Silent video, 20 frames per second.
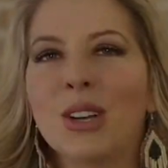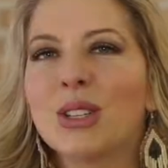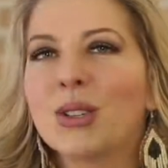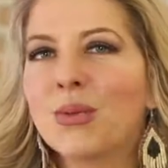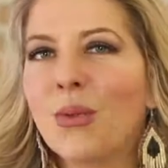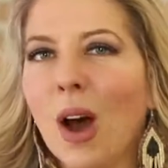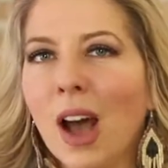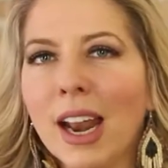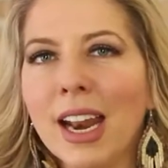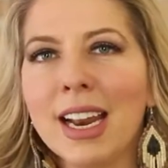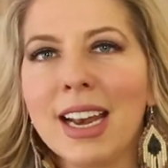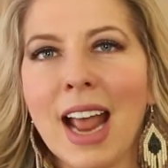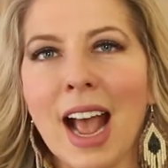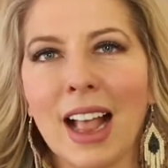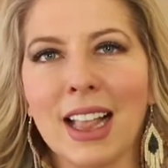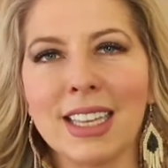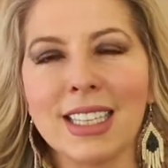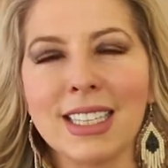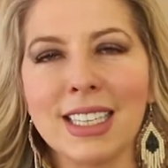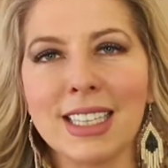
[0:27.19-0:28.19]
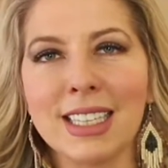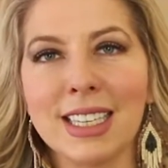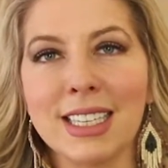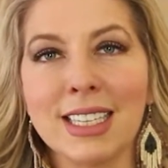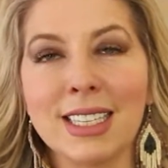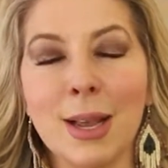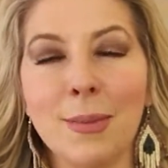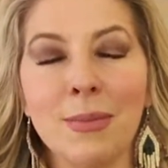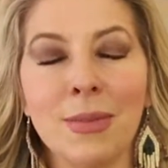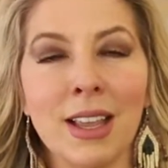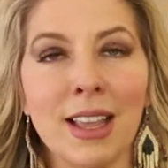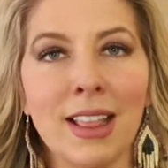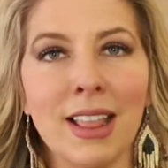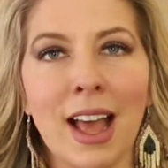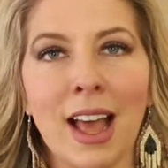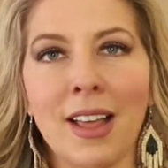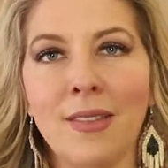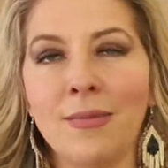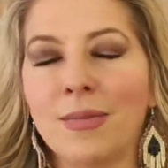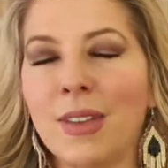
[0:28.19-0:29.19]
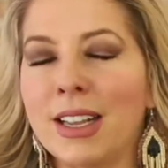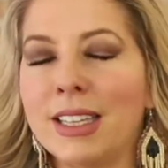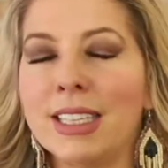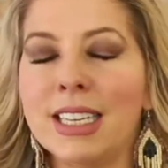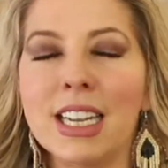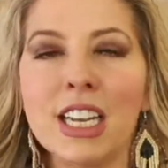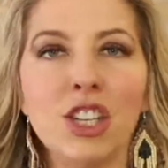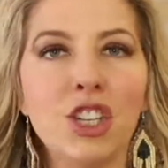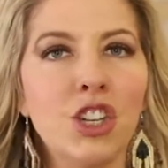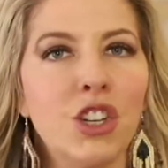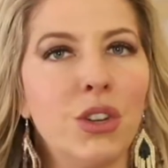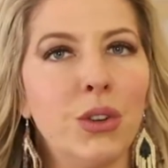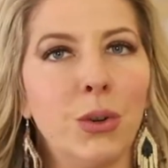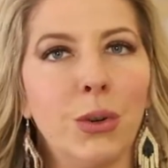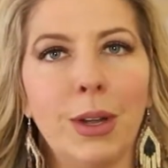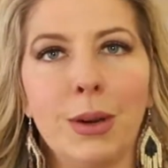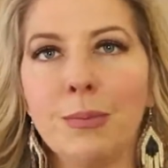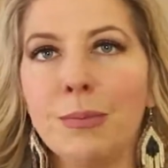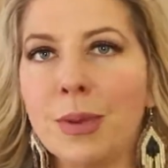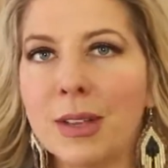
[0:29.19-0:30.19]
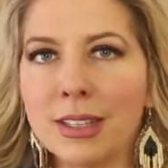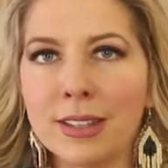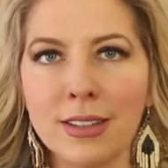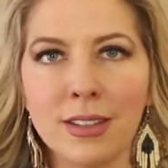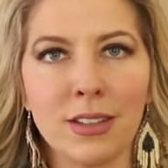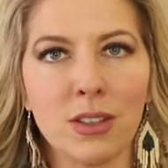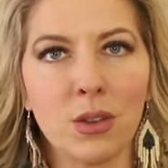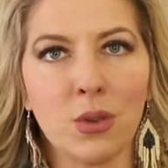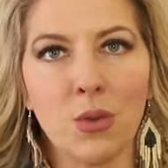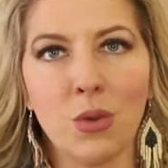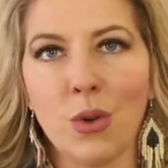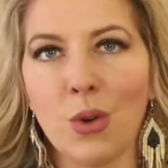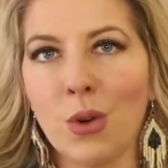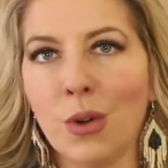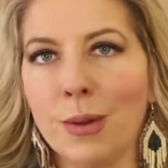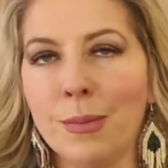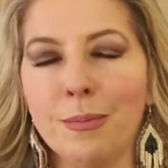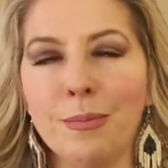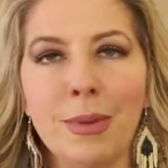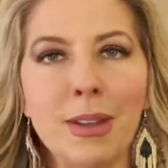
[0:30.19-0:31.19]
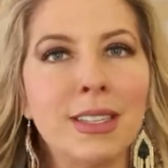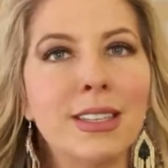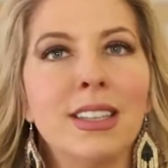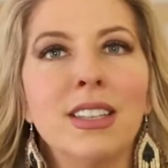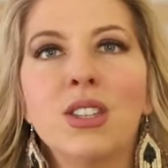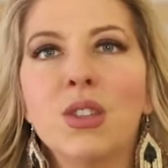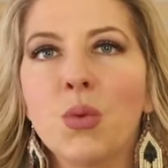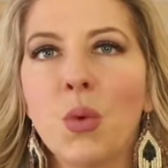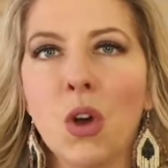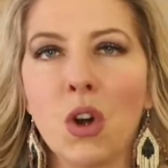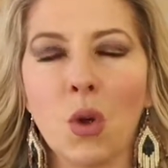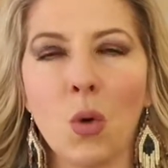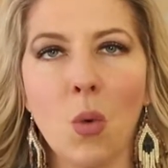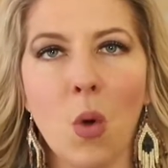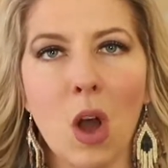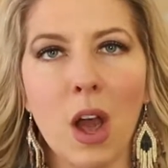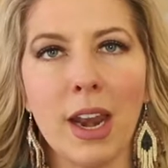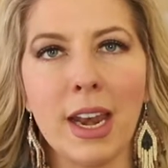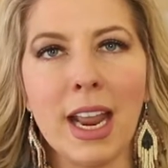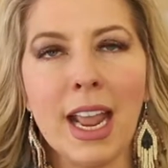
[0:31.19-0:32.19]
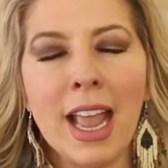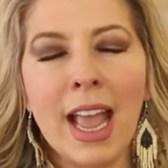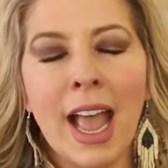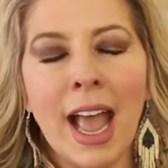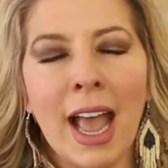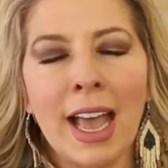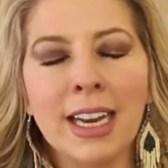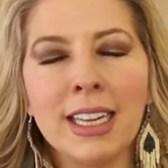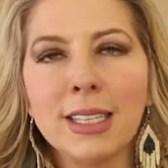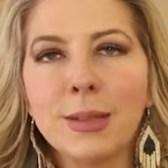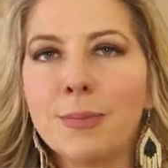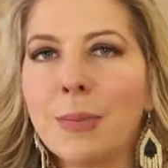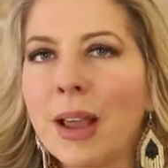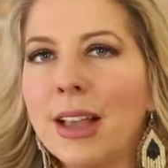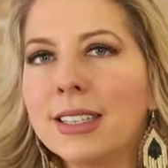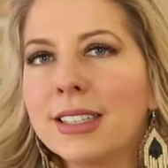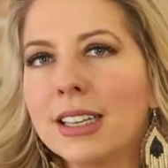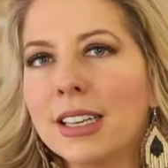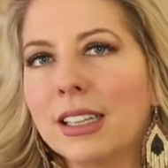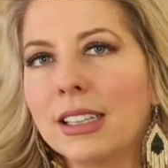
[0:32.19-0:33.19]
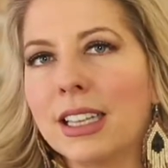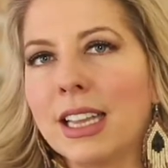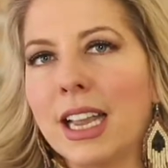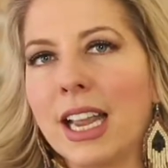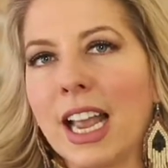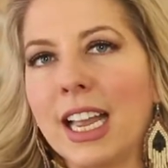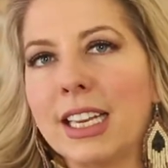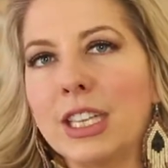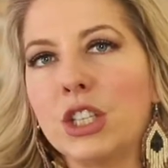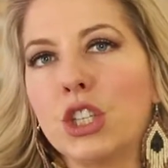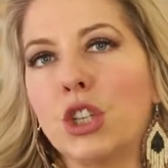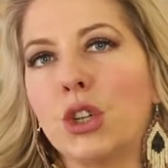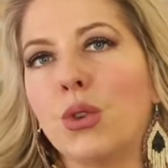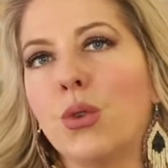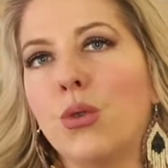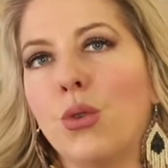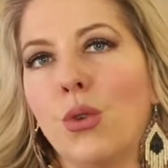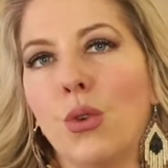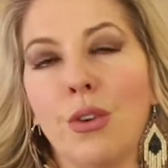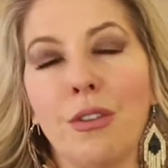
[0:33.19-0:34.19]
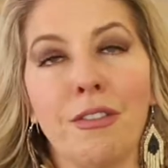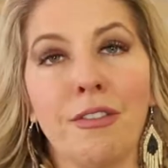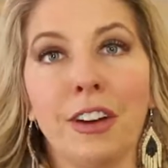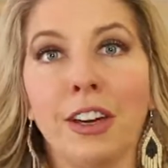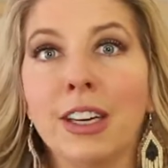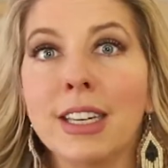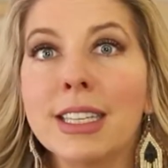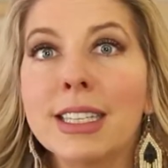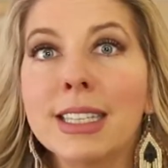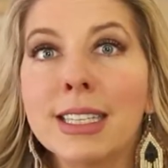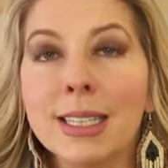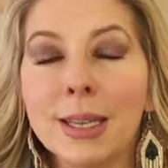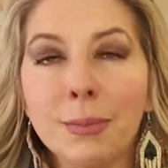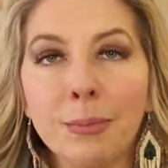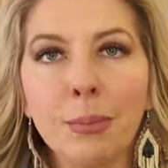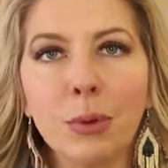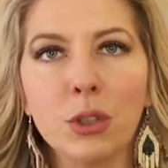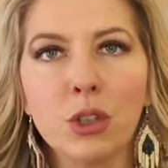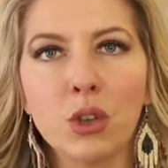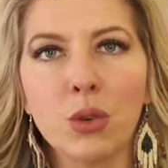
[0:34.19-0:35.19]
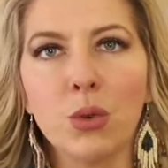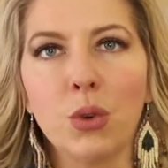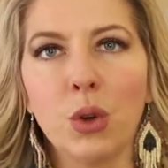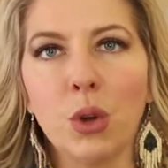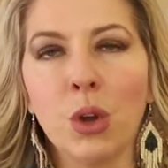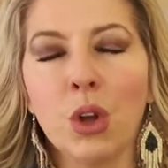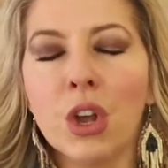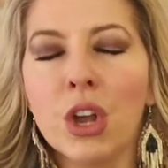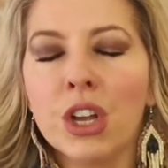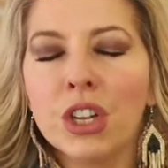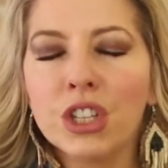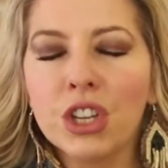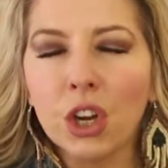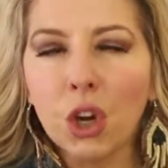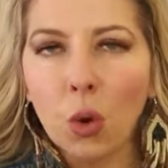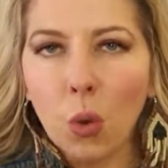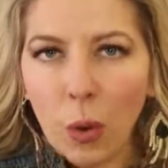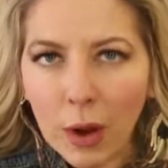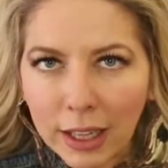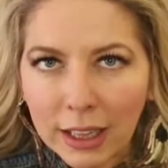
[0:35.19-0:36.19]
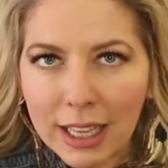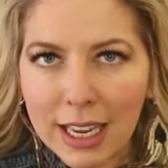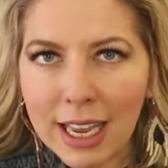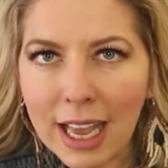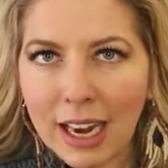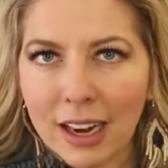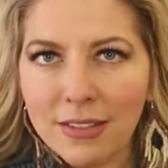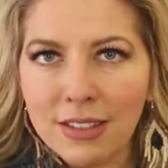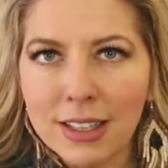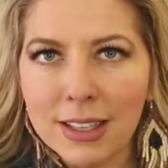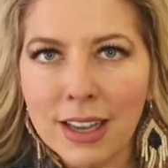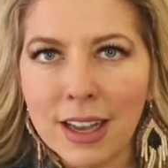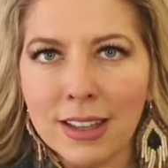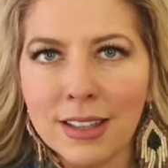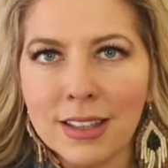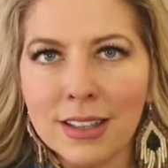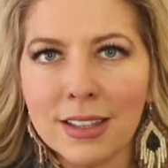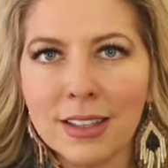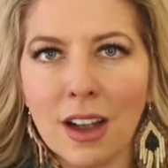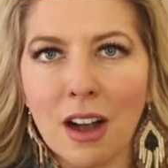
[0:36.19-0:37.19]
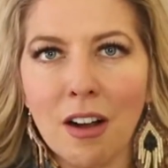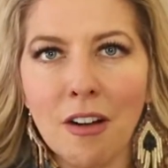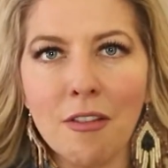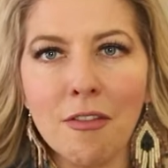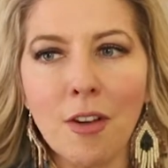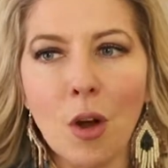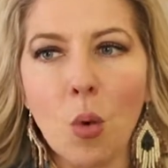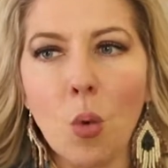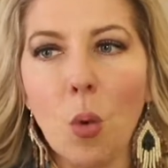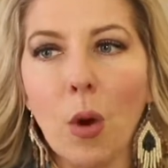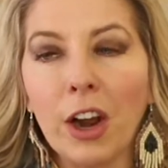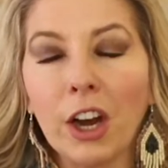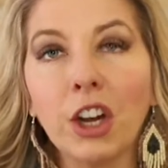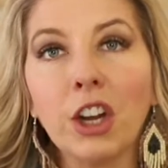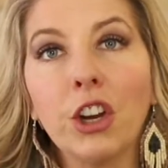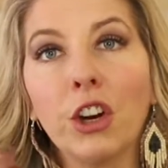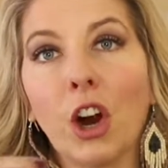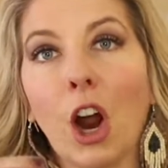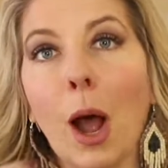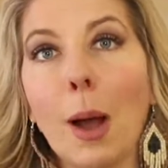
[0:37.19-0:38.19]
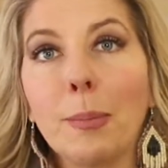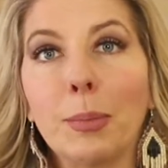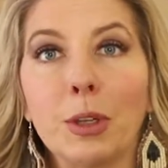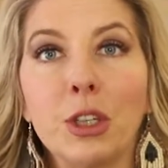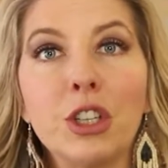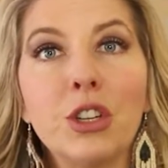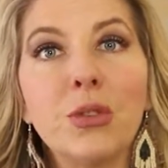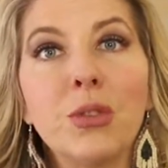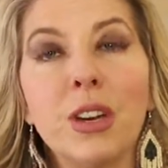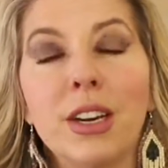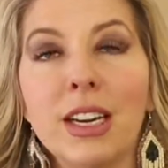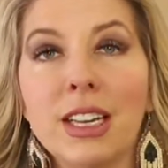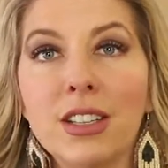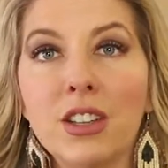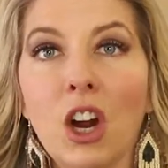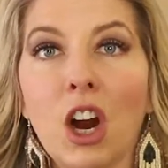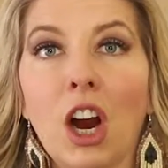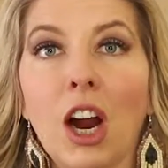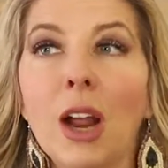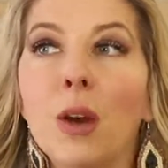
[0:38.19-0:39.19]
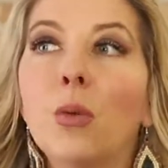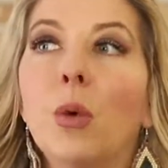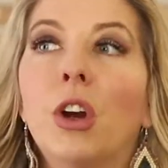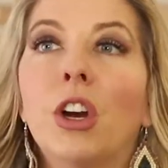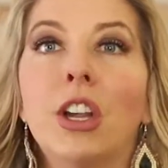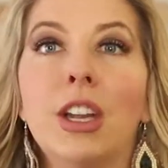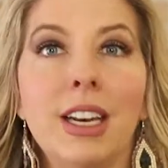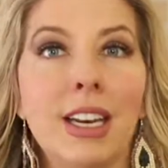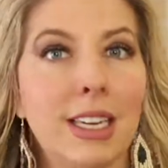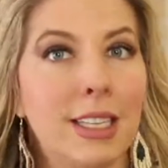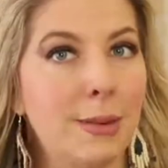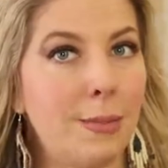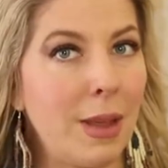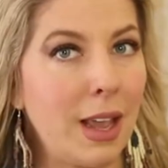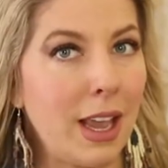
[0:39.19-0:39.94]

SWOT analysis is something that they teach you in business school and Business 101, and it's basically a tool, a very simple tool to quickly get a sense of where your opportunities are and where you need to be